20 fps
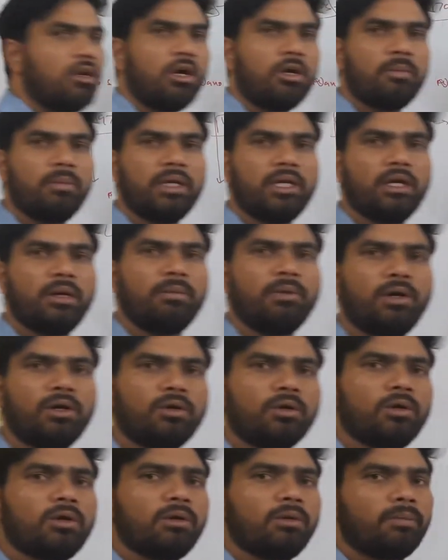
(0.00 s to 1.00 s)
not be able
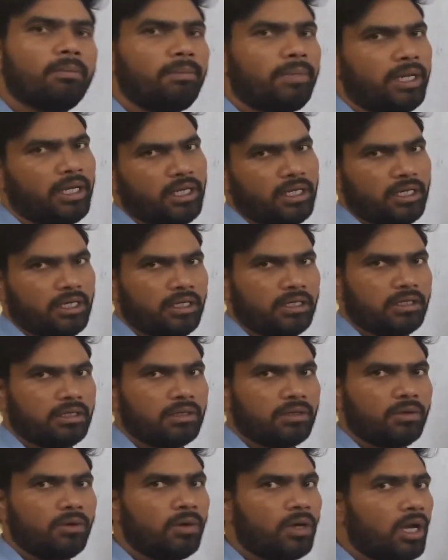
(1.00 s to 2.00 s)
to break it.
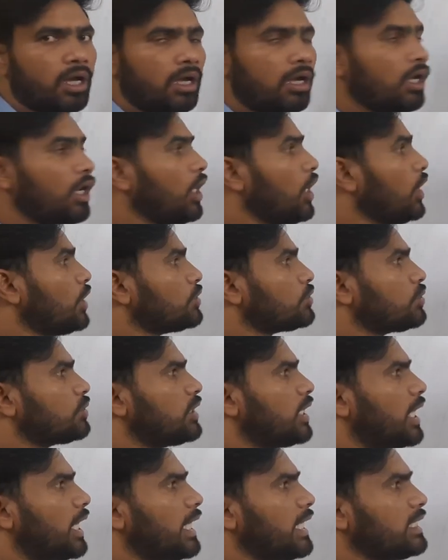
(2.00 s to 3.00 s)
Okay, so
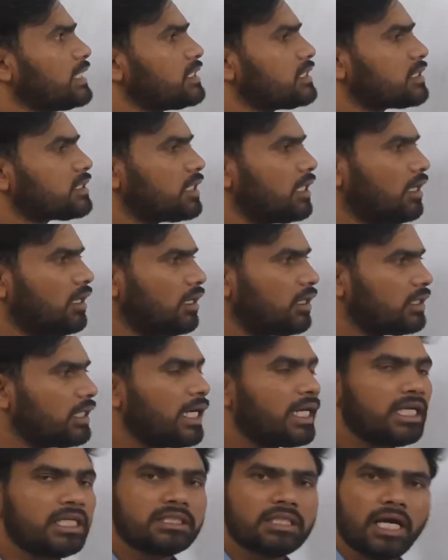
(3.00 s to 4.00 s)
that is
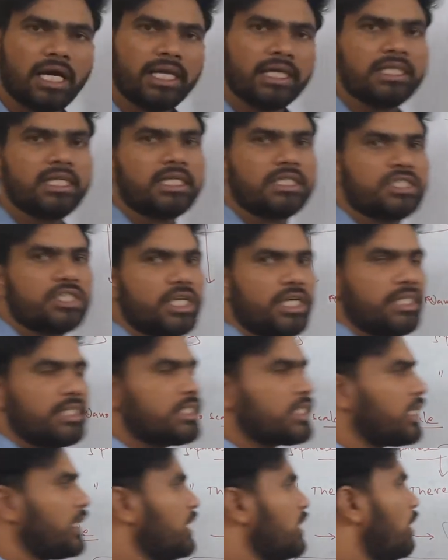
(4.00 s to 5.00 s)
another
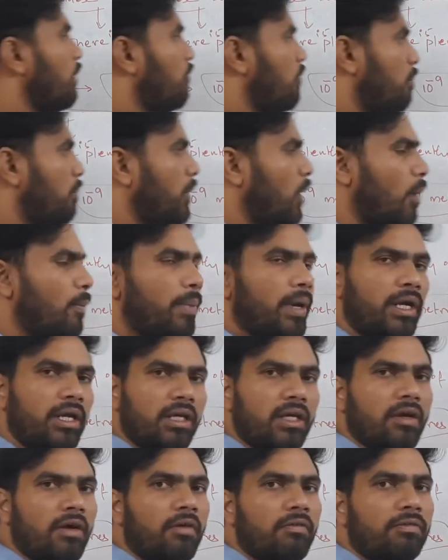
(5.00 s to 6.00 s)
change in the
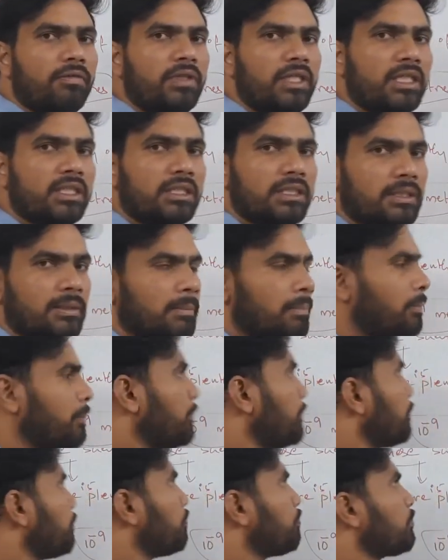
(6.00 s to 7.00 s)
property of this
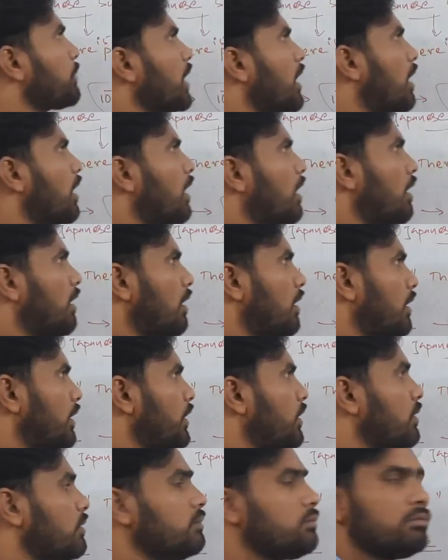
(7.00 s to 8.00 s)

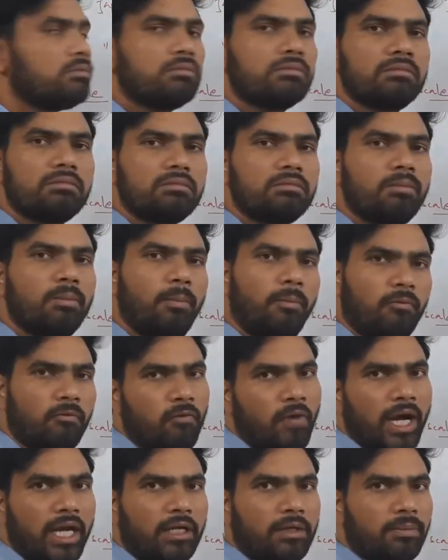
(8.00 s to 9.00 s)

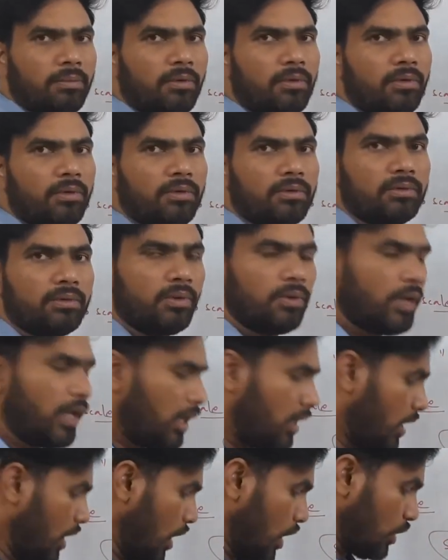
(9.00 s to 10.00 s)
whiteboard.
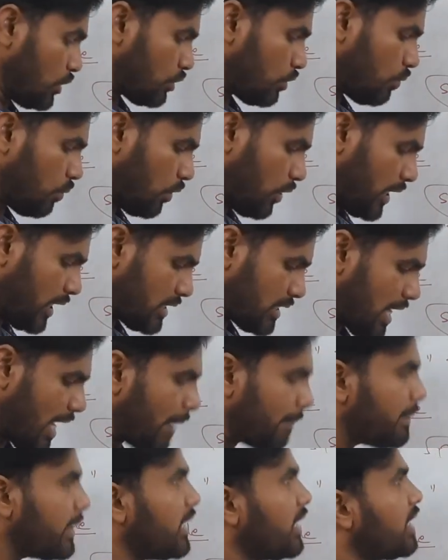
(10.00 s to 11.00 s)
Okay, so what is
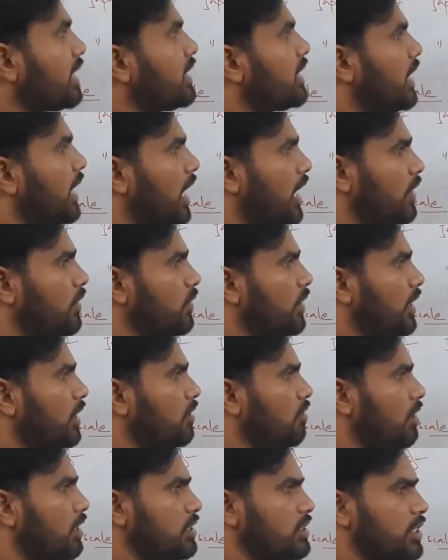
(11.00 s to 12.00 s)
happening in the
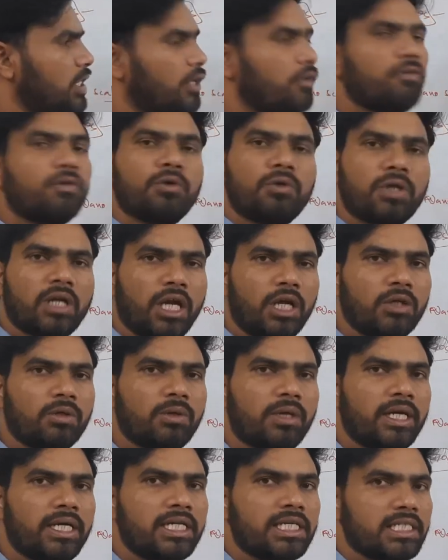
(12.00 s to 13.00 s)
nanotechnology, if you try
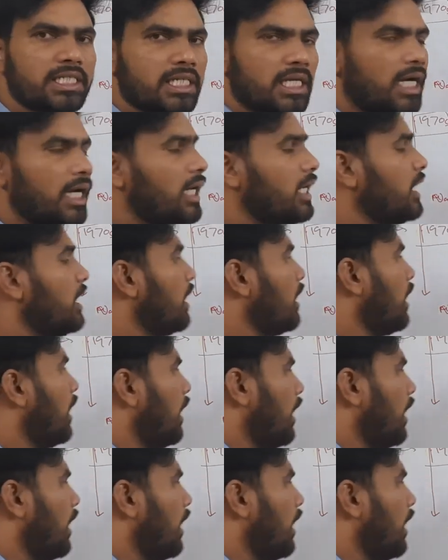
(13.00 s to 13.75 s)
to understand,